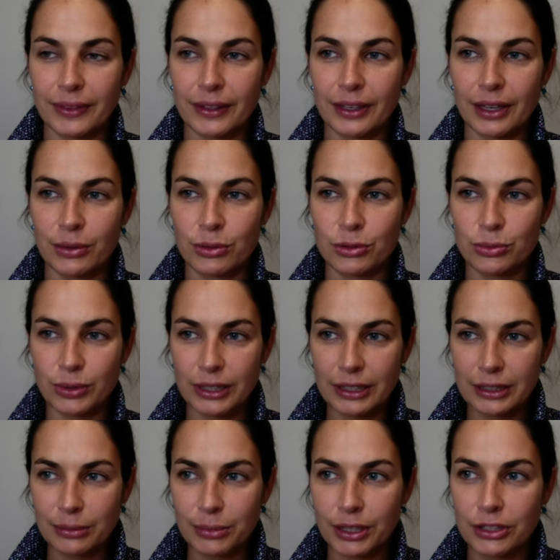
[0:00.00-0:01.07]
I was really
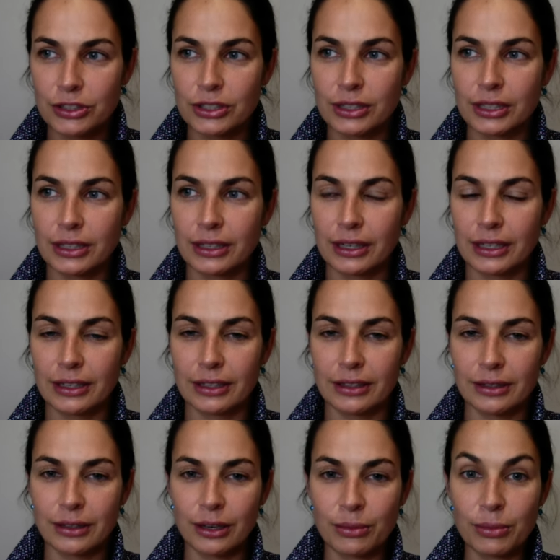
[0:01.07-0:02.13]
imagining like
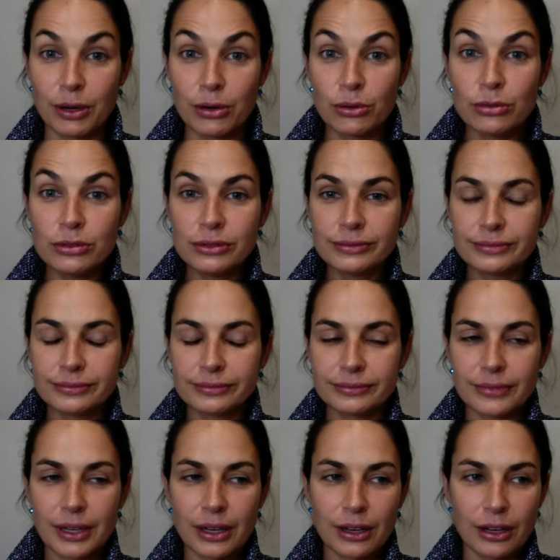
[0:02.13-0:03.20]
a balloon
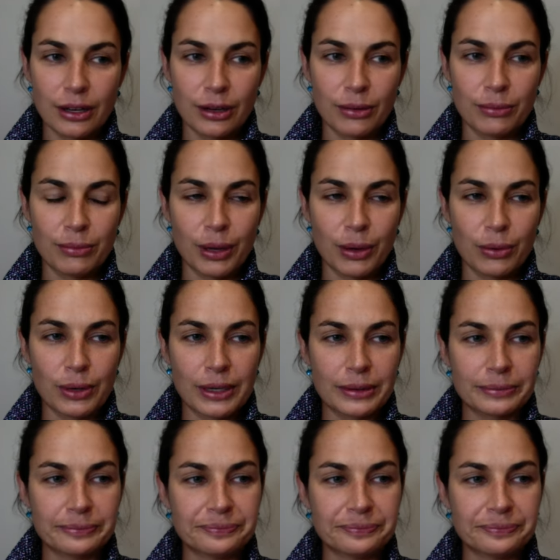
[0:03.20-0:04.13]
blowing.